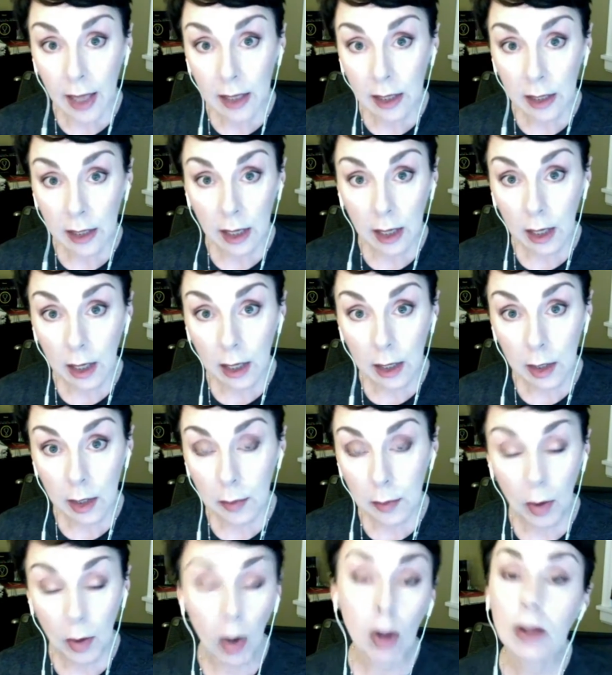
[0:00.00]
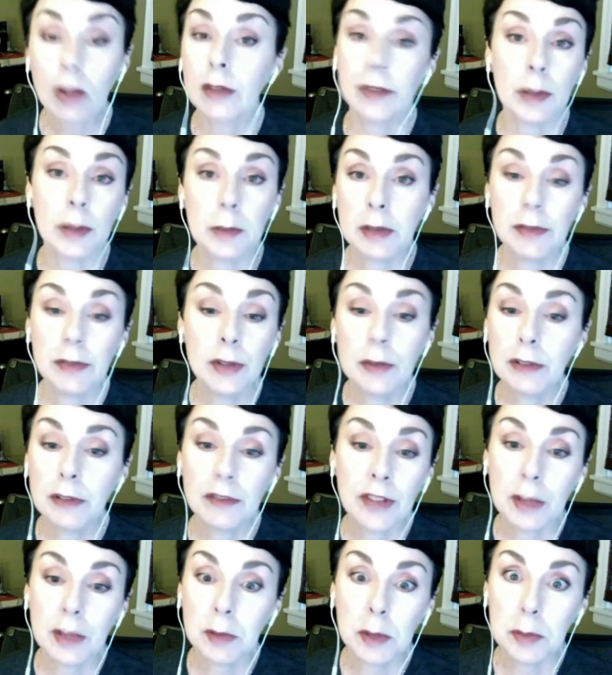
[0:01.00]
All of it. I mean, if you have a family
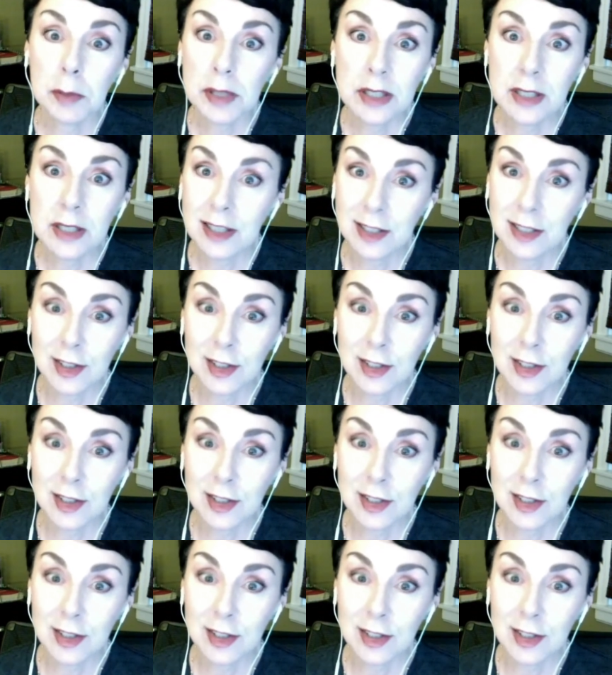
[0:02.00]
business,